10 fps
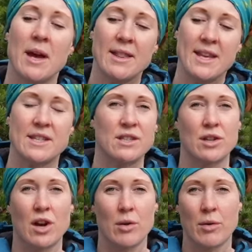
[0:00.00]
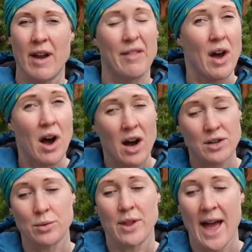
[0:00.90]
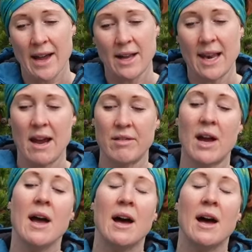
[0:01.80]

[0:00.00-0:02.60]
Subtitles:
These are to go around the arch or the ankle area,